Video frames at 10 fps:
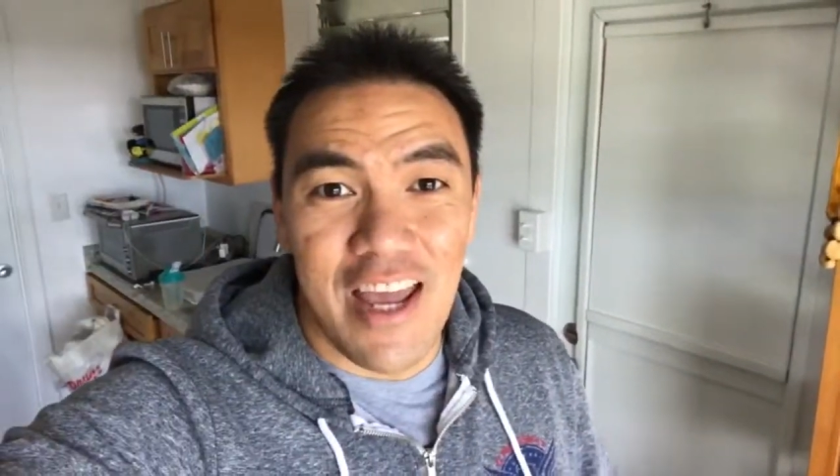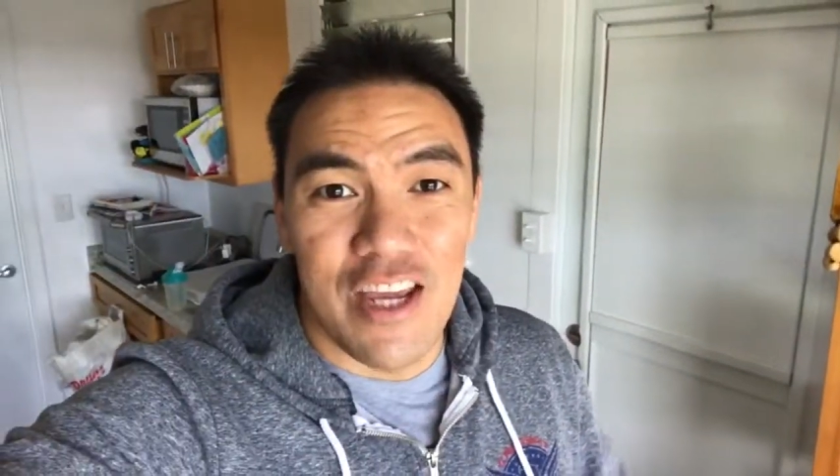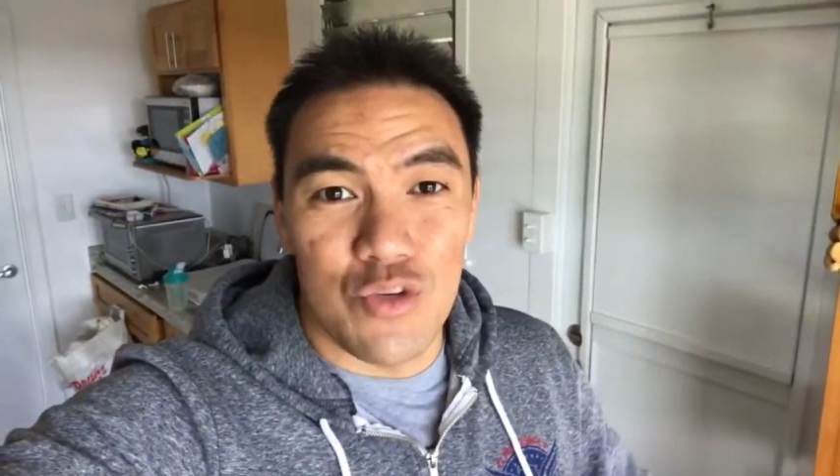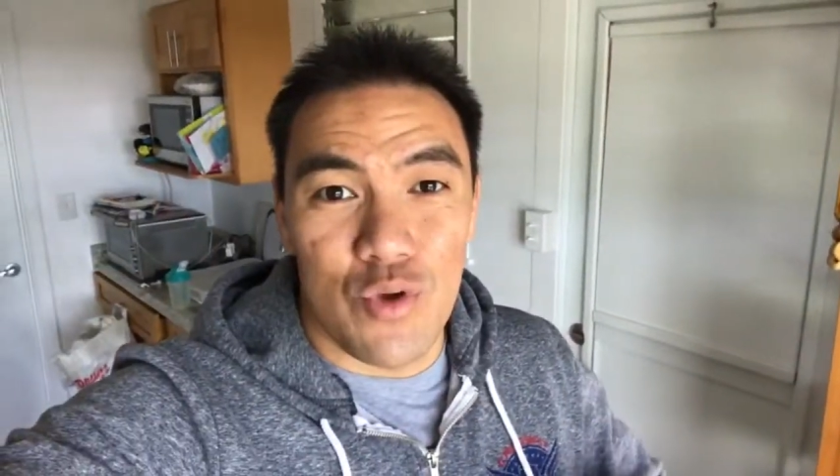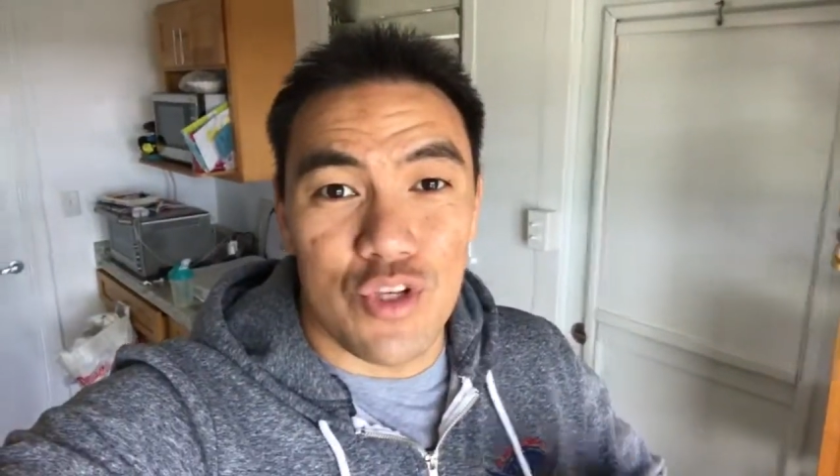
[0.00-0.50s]

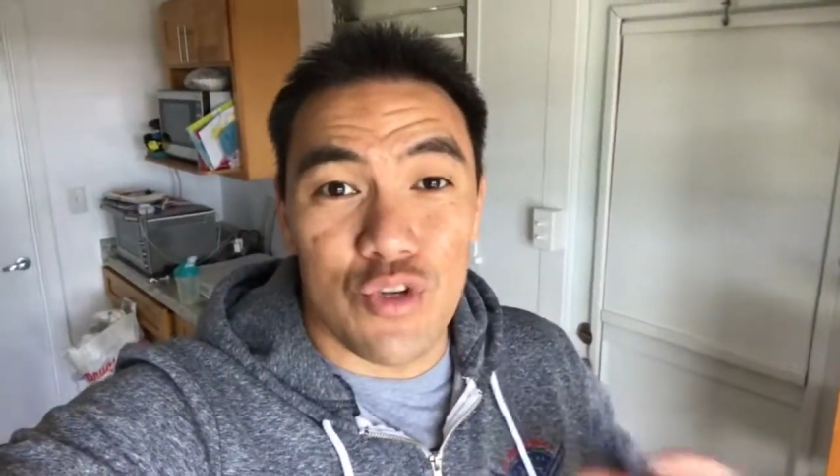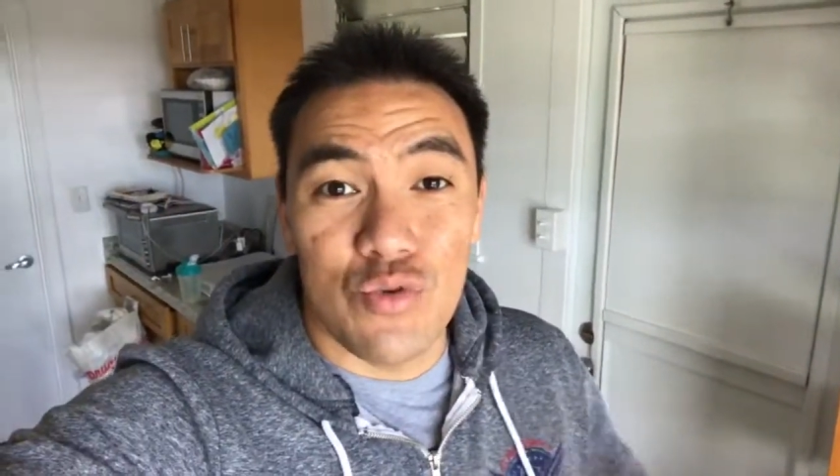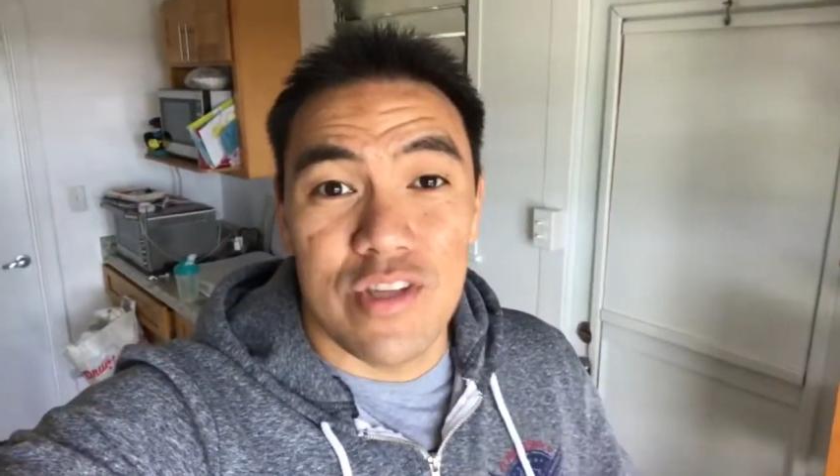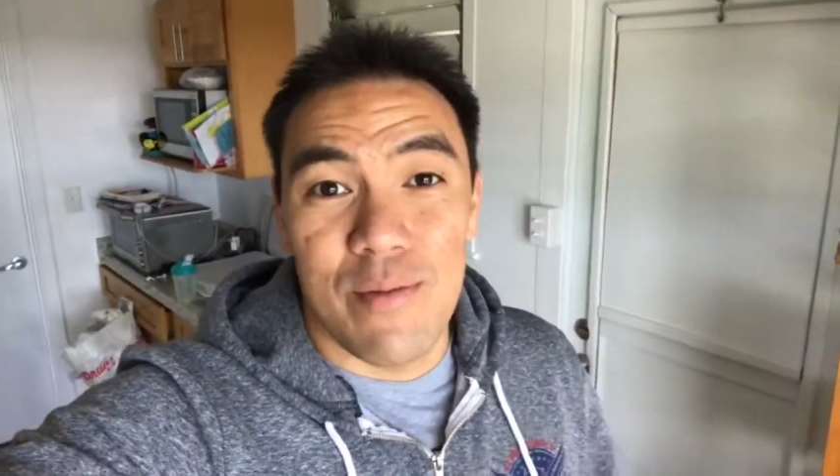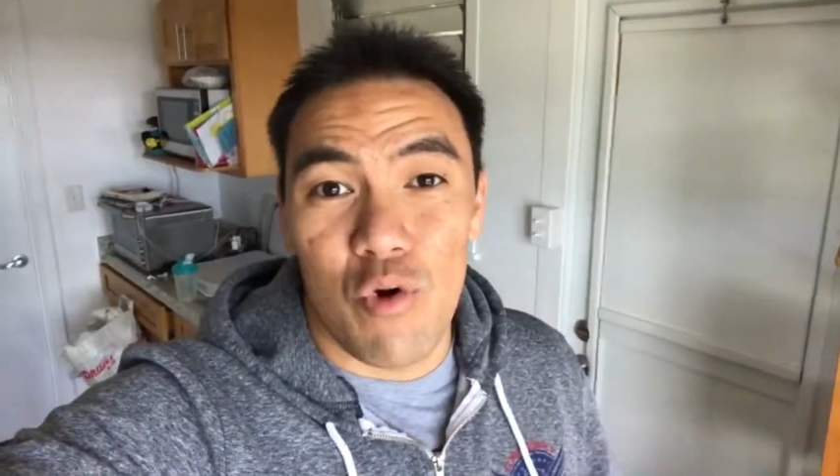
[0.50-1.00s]
is once
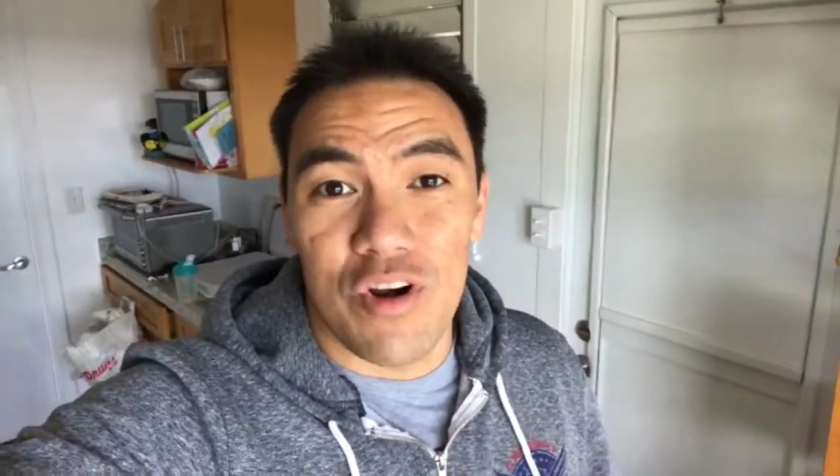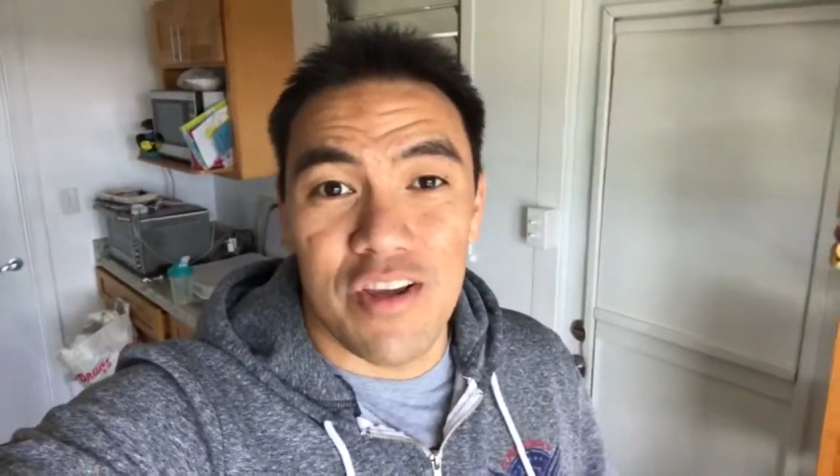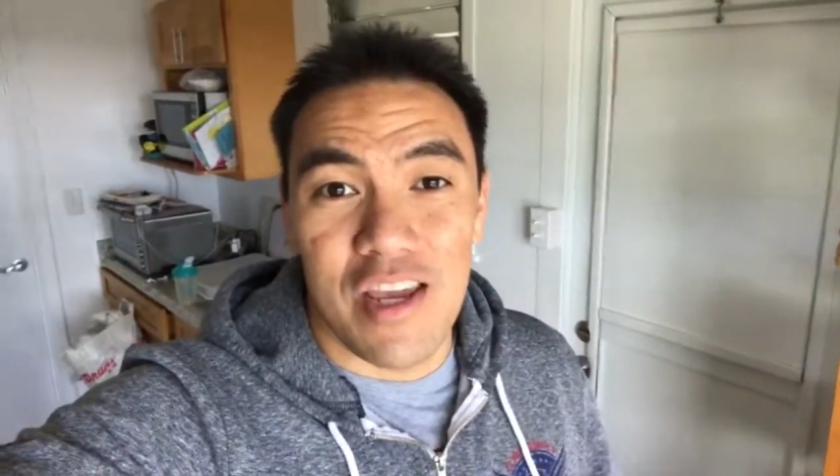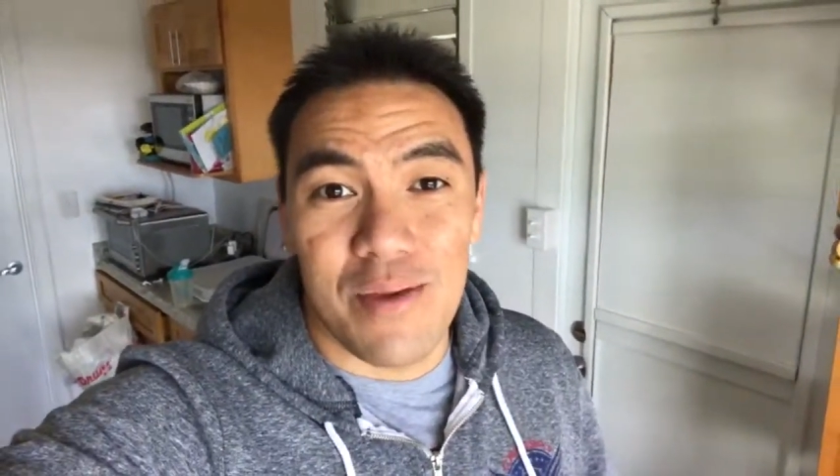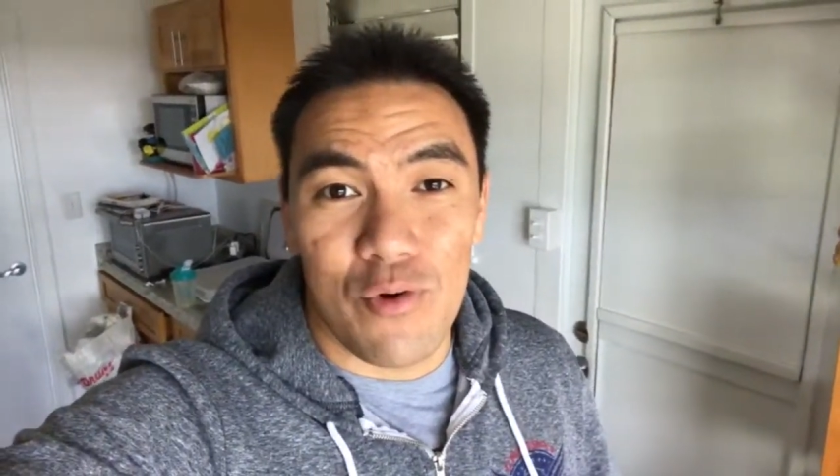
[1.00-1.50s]
Tuesday
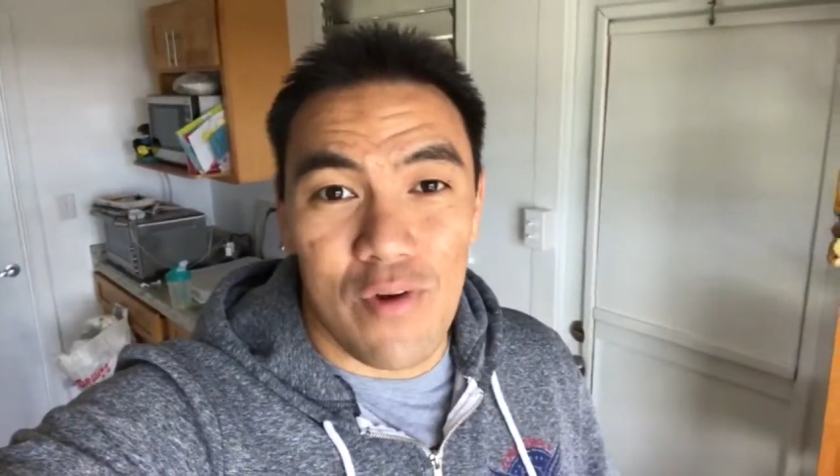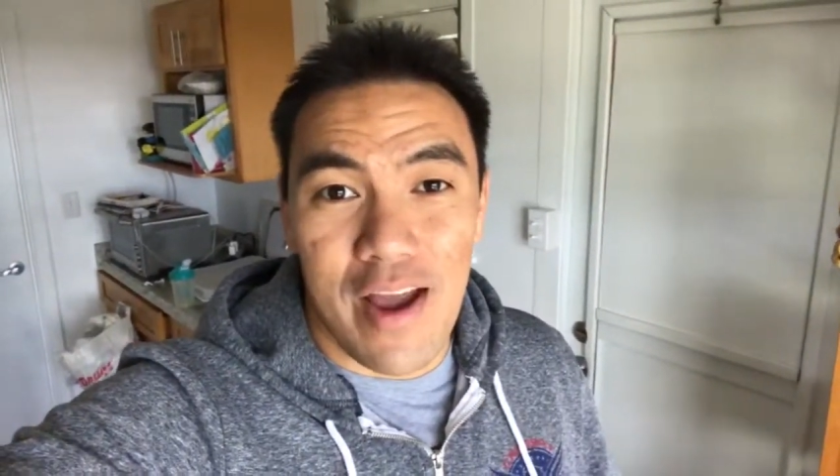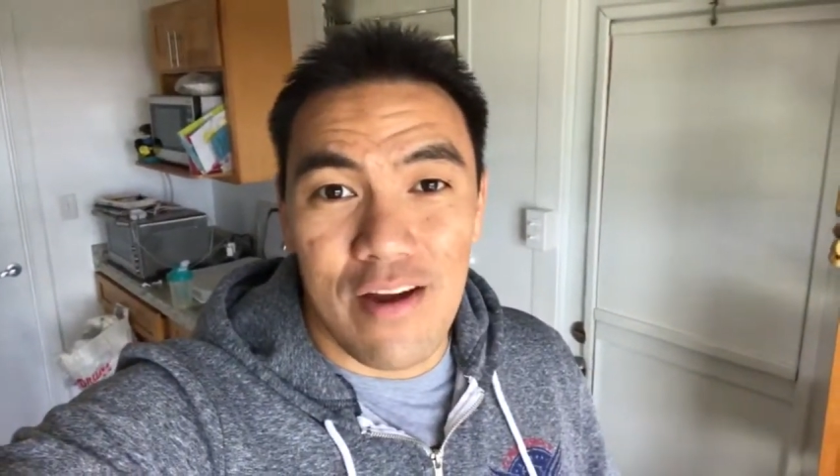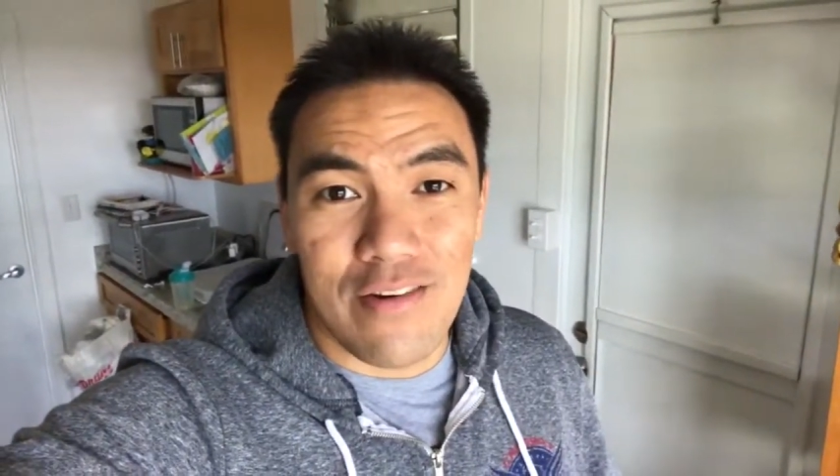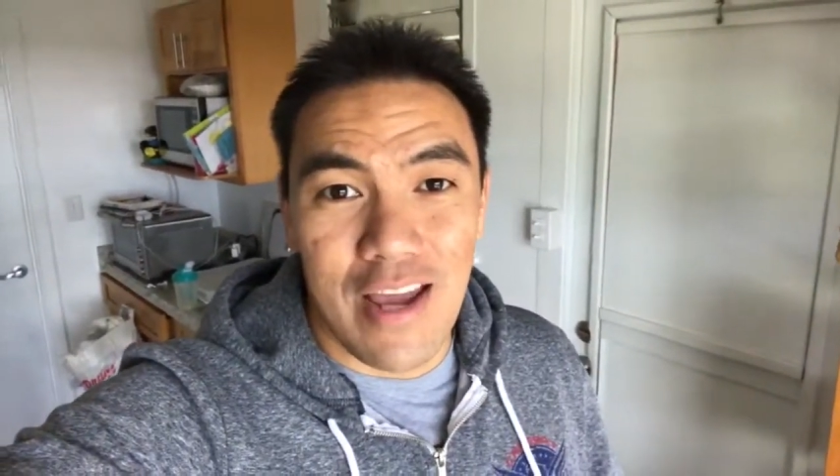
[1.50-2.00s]
morning came
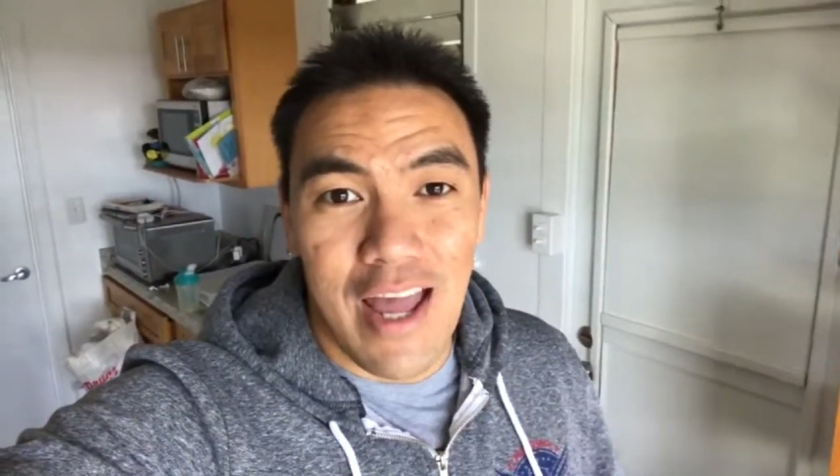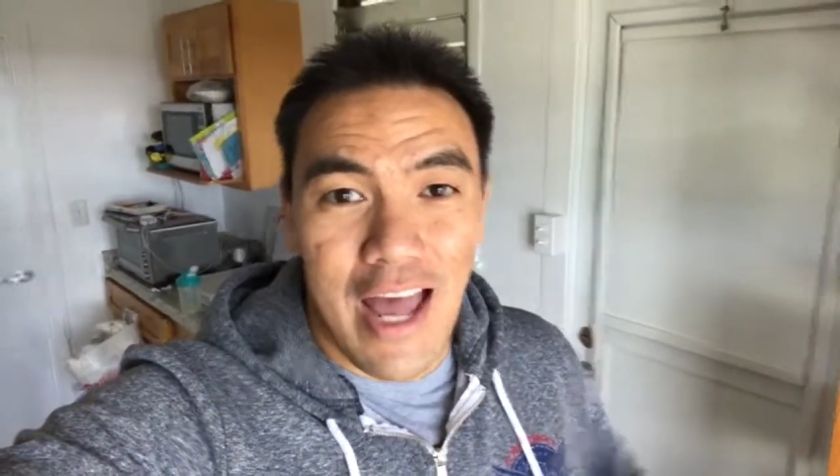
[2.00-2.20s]
around,